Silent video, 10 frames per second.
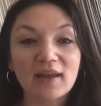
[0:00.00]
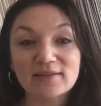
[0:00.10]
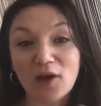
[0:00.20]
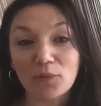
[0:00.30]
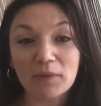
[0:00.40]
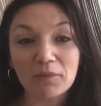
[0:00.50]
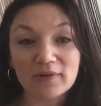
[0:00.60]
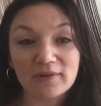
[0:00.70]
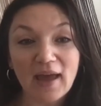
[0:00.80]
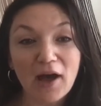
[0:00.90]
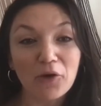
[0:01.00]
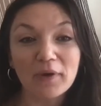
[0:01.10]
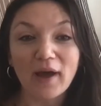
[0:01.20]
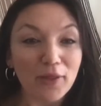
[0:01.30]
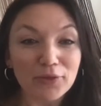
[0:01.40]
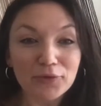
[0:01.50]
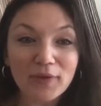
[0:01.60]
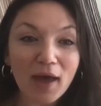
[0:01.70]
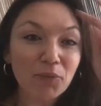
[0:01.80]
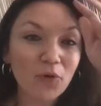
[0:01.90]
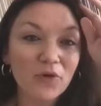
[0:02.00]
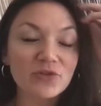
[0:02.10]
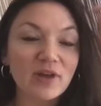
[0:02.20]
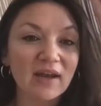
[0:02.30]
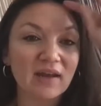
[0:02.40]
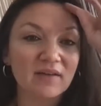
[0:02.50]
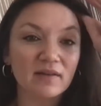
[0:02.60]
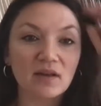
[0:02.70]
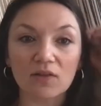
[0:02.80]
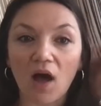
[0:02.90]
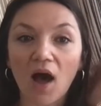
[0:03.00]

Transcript: like, tell people to help cut through that bullshit, and I see a